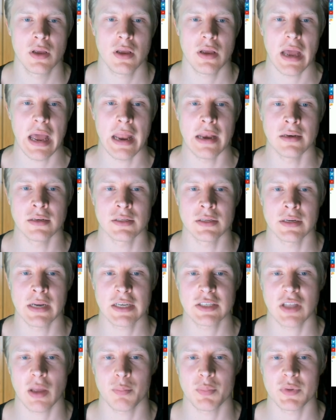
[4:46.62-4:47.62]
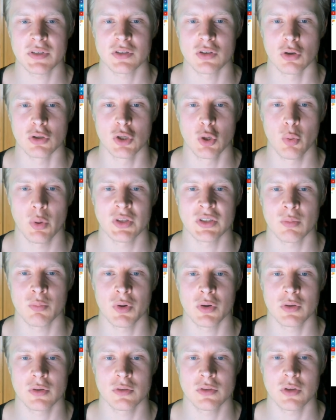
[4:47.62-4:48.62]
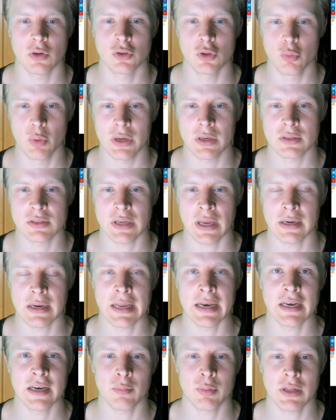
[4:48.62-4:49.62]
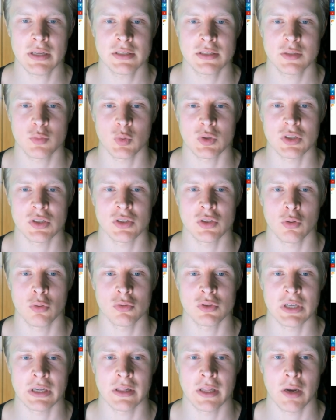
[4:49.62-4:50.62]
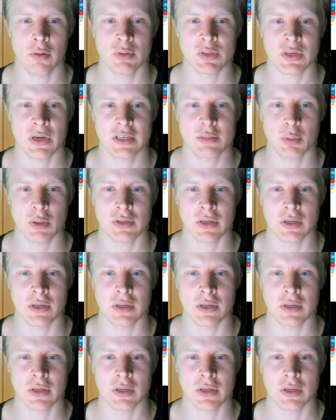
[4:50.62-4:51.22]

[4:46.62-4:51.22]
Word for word: And next up is sirtuins and NAD+, which is, you know, Sinclair is an expert